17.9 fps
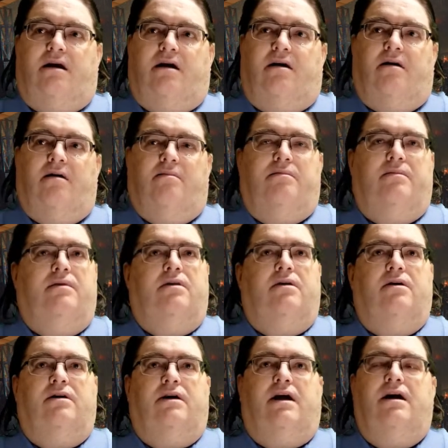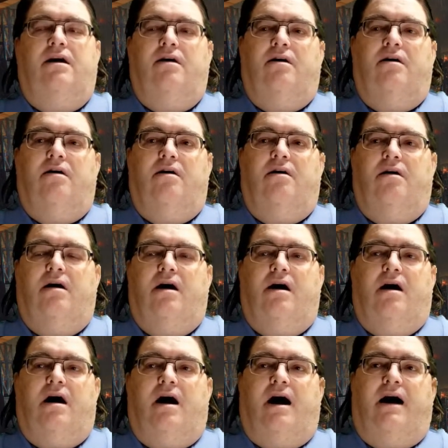oh, look here,
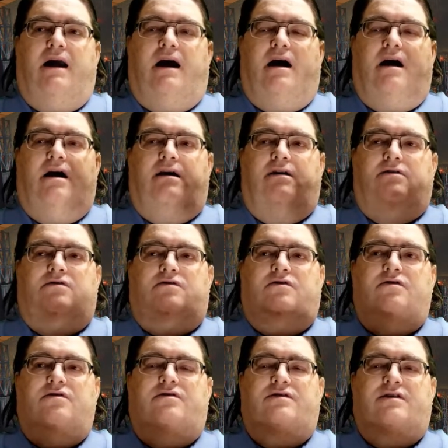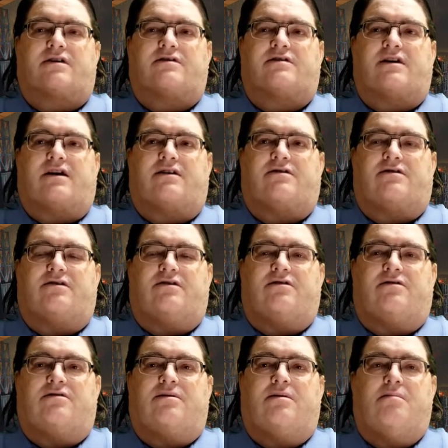I got 2
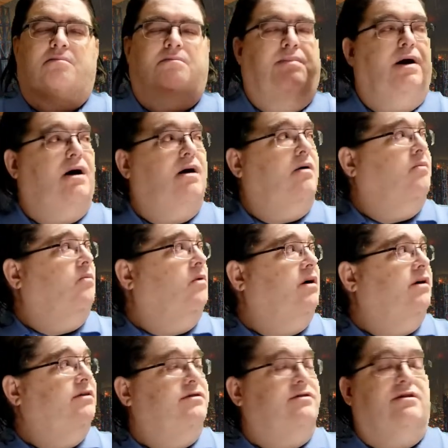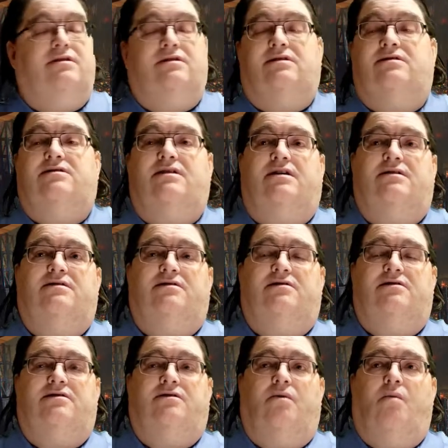successes, but one of those
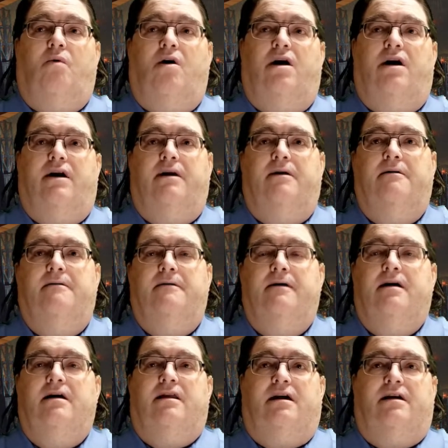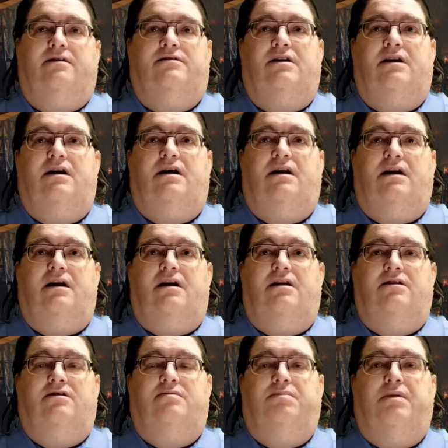successes is a 1. Like I said, it
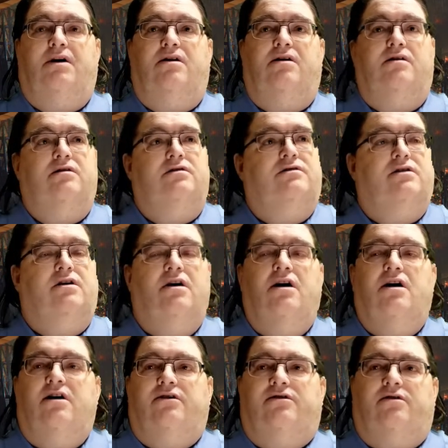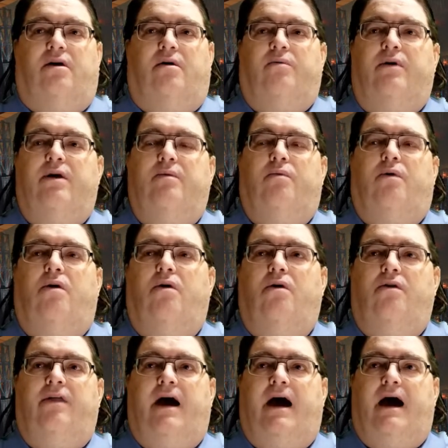explodes, so I'll
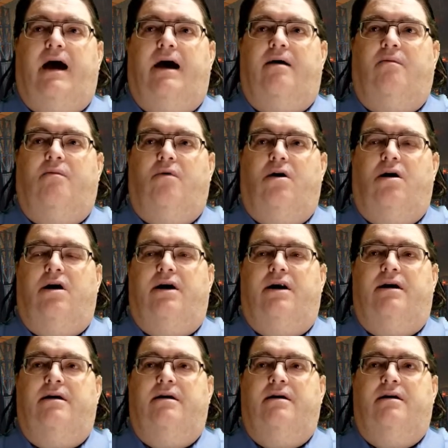re-roll that 1.